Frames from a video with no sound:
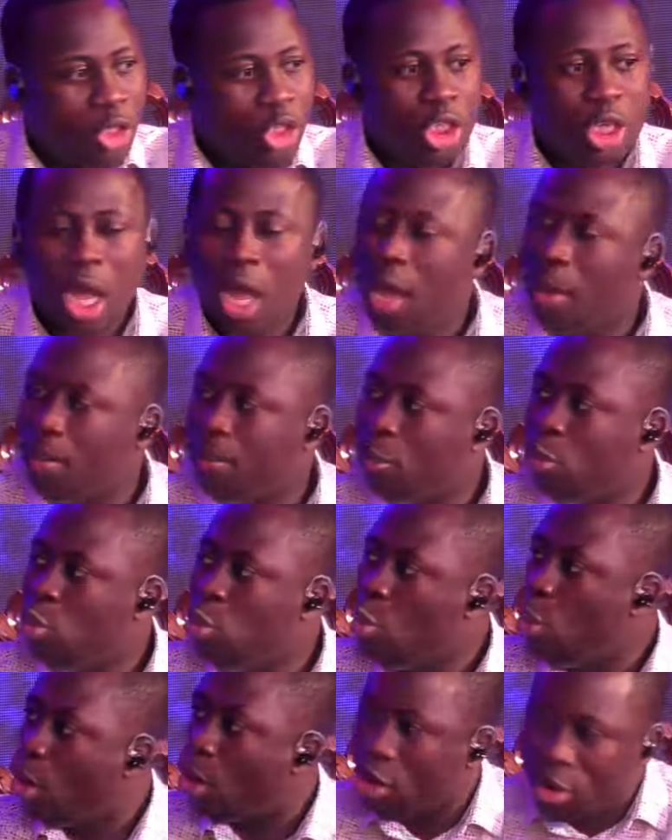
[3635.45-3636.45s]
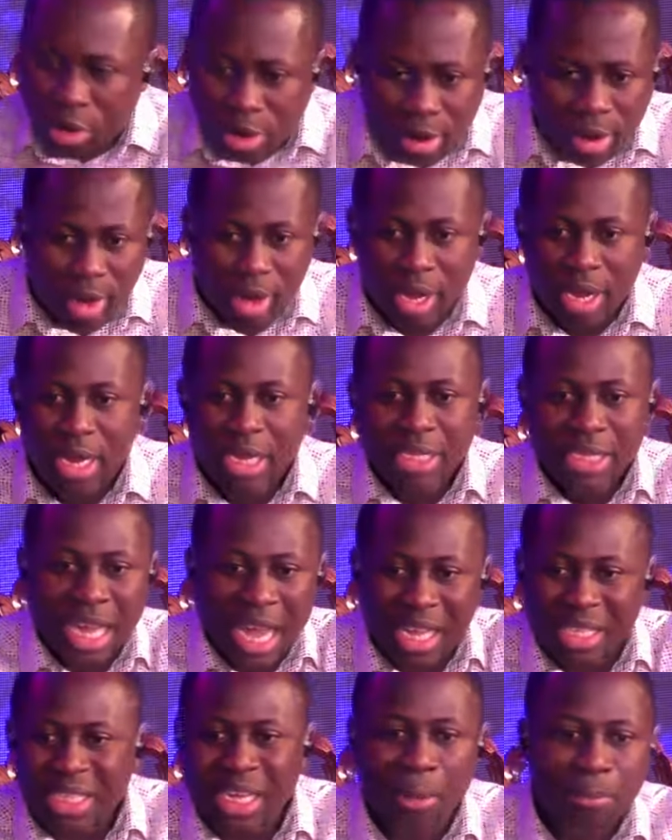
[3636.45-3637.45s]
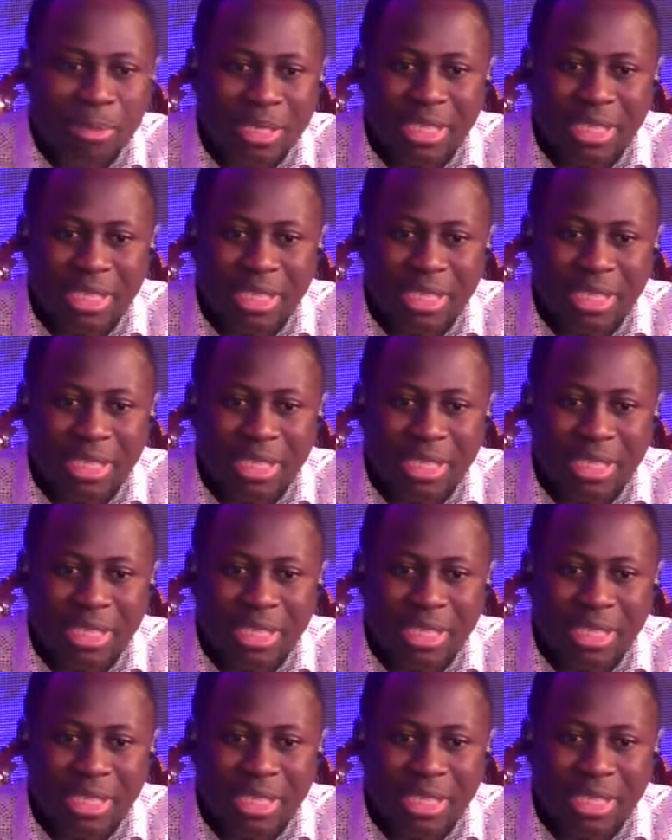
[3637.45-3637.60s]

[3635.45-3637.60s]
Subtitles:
job work. There are some